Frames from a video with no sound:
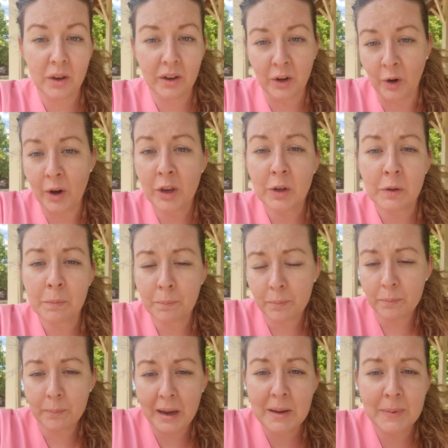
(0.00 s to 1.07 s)
your
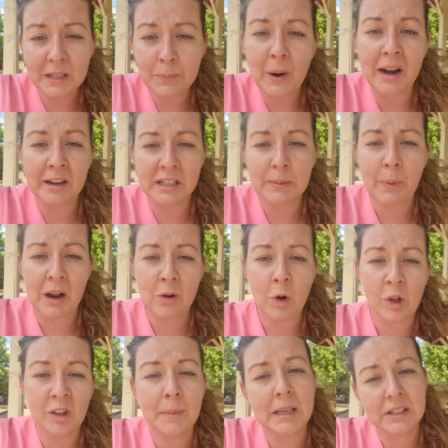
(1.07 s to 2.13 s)
baby's brain and spinal
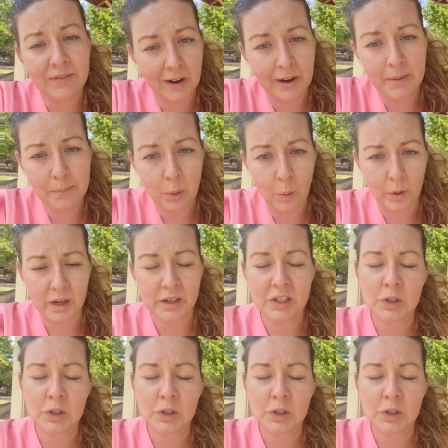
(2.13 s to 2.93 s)
column is very important.